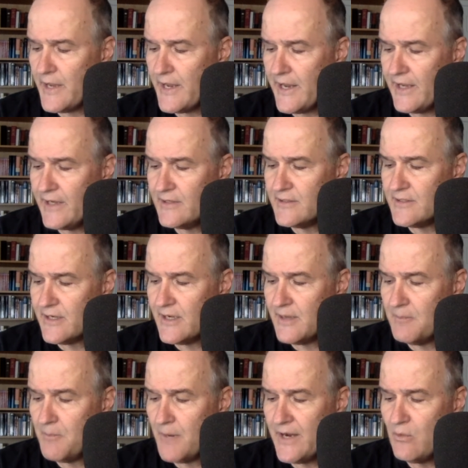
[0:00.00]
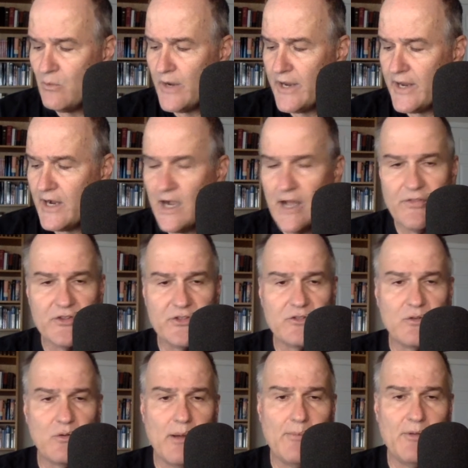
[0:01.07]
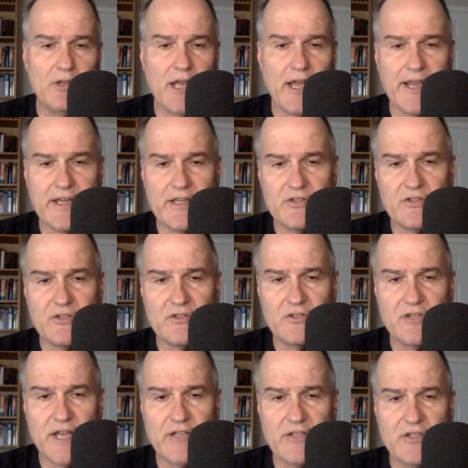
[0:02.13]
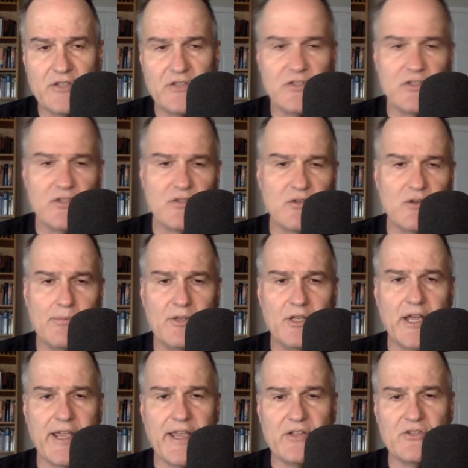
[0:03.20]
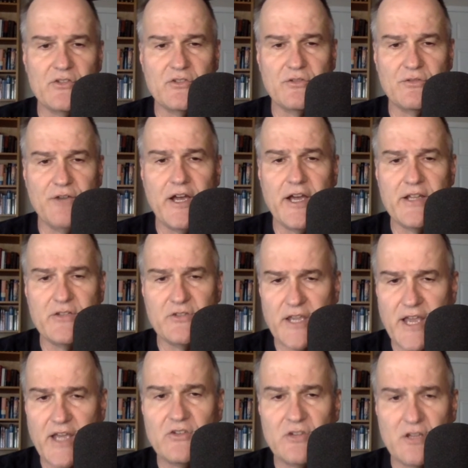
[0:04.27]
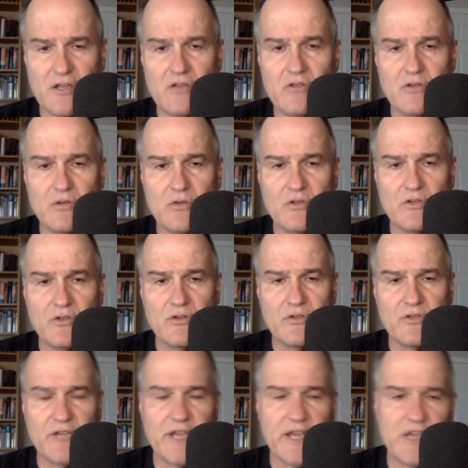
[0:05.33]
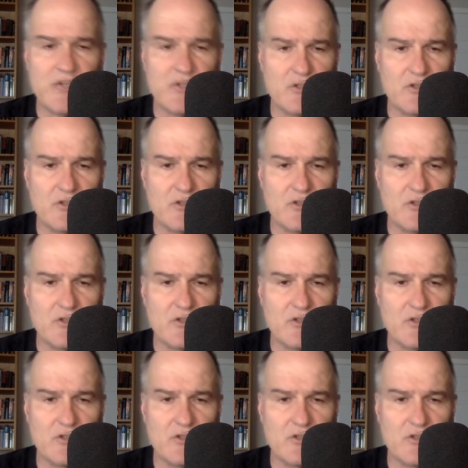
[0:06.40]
And um, by the way, on the Scrum Alliance, it's not just that Scrum Alliance defines, they actually do the certification.